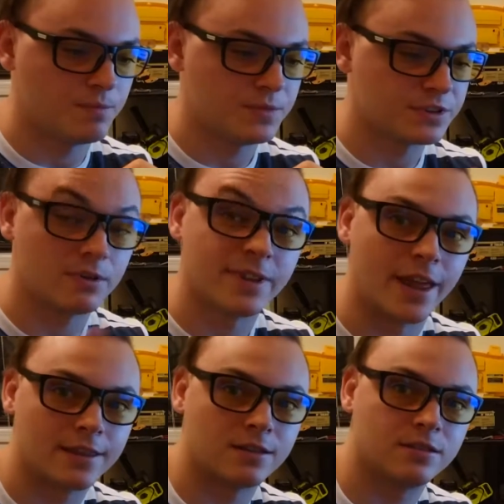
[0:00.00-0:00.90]
so I
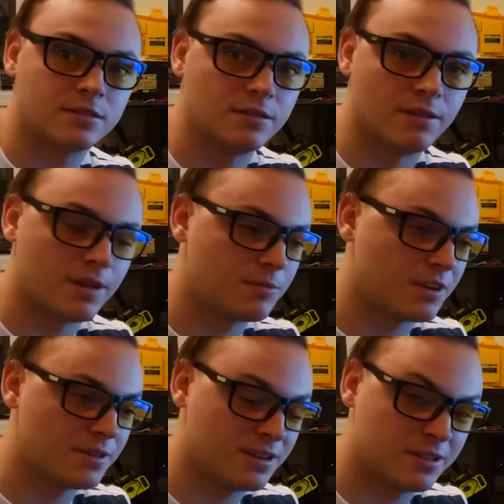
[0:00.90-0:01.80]
think I'm just doing a
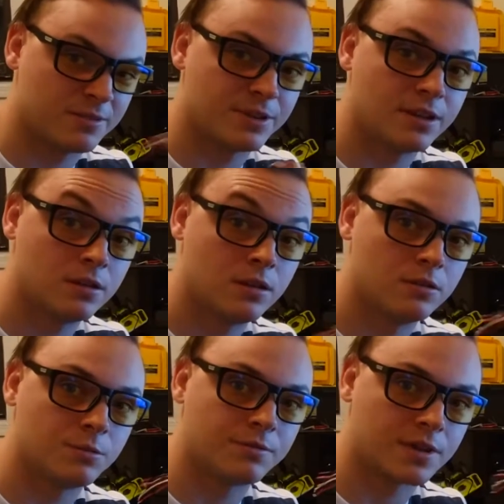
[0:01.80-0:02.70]
5x5 display, do
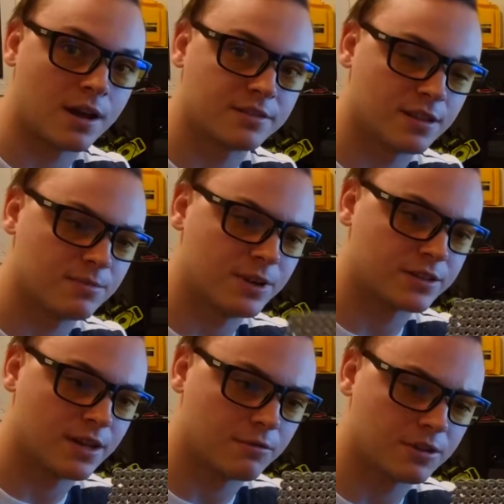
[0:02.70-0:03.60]
a proof of concept, make
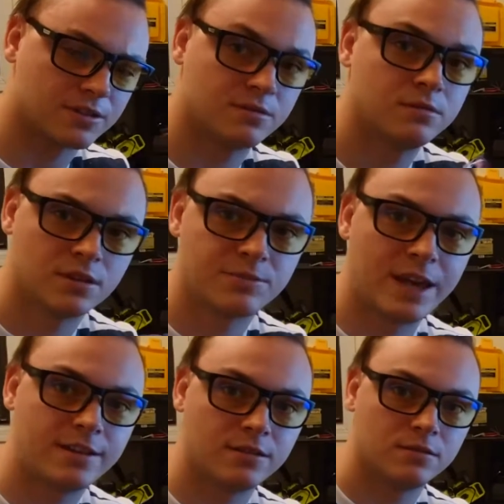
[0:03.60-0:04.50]
sure that works,
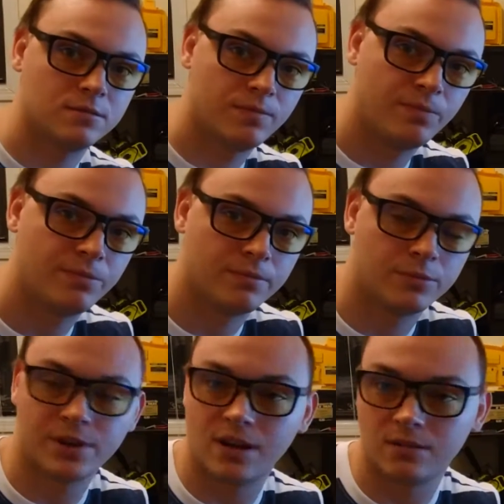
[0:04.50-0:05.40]
expand it,
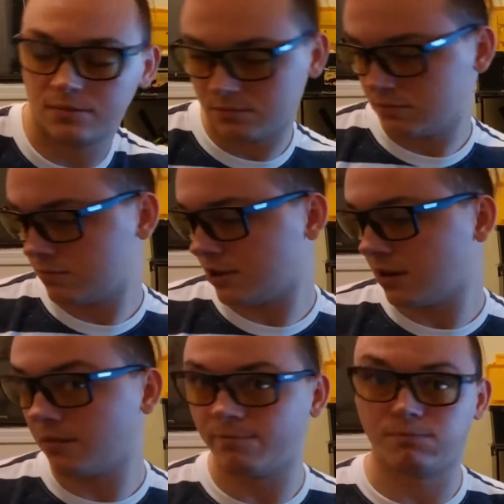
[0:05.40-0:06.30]
put it on
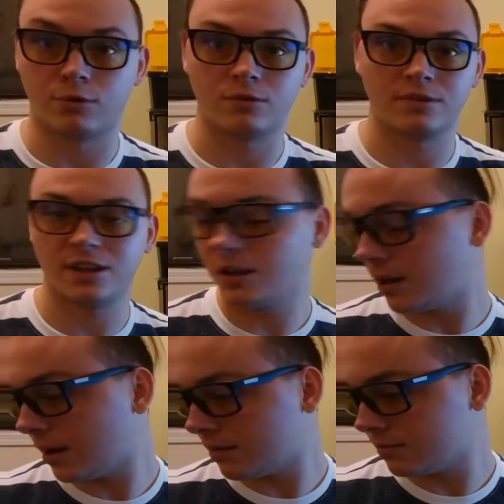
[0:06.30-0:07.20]
a board that I
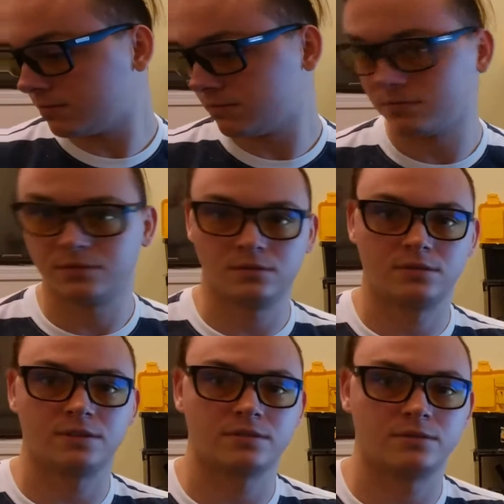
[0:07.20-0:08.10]
have,
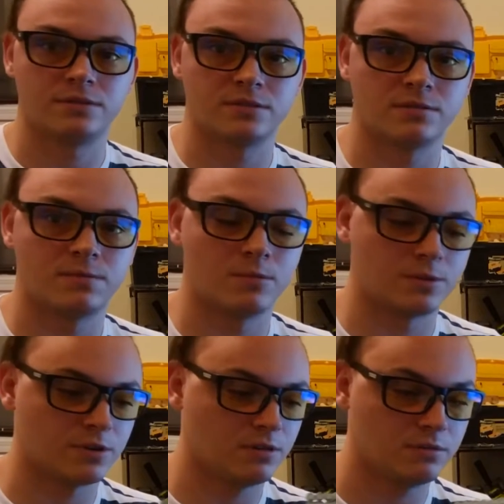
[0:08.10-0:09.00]
just using some foam
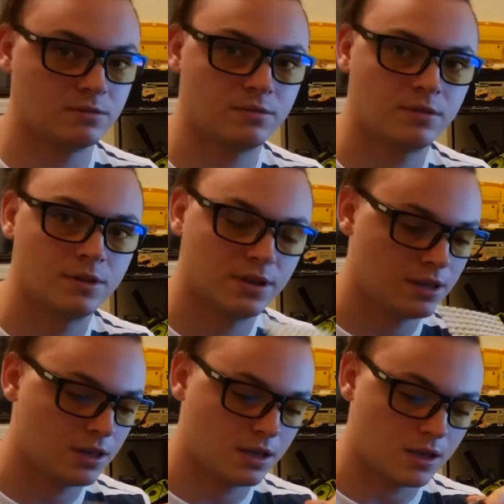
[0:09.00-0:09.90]
board,
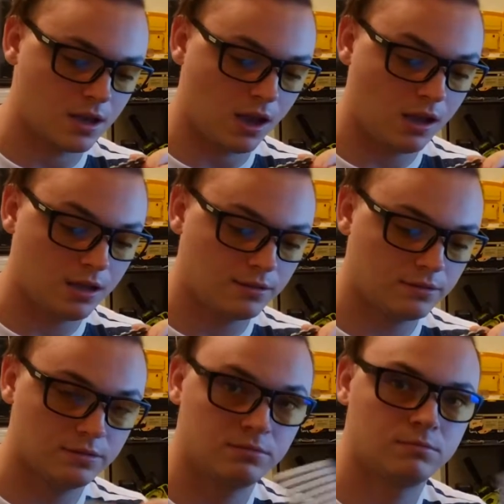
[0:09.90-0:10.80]
and
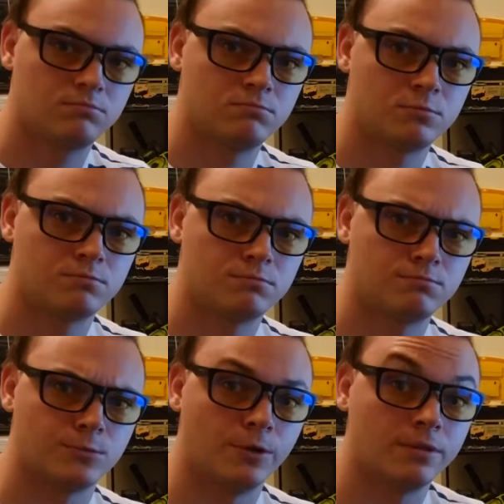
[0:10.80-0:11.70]

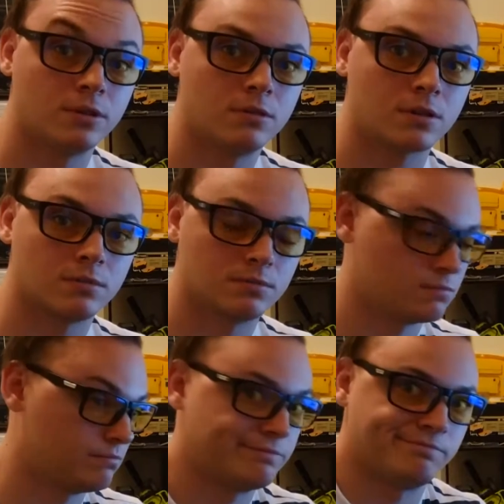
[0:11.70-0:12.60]
hopefully it'll work.
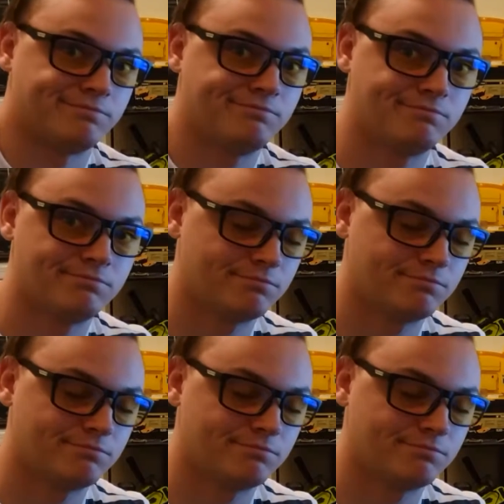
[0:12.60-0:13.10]
All